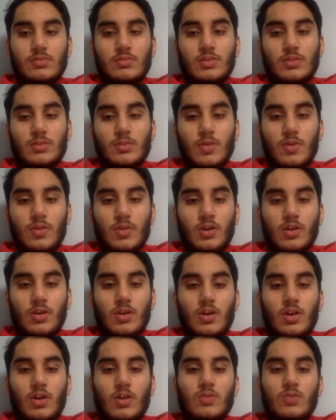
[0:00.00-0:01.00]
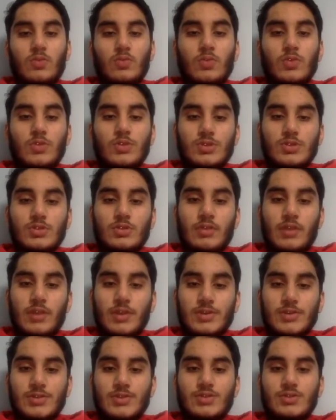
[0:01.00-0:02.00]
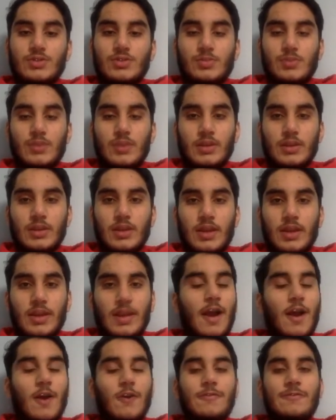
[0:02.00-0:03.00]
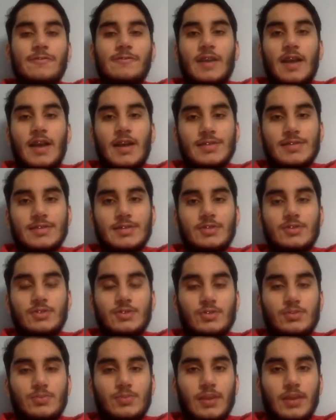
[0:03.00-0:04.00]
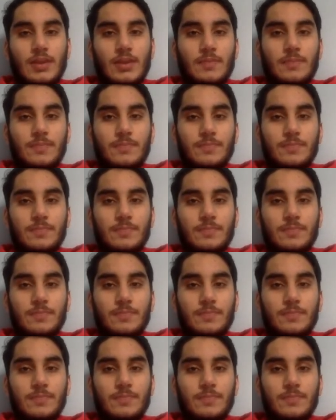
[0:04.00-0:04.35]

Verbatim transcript: the motor on which direction to spin and how fast to spin.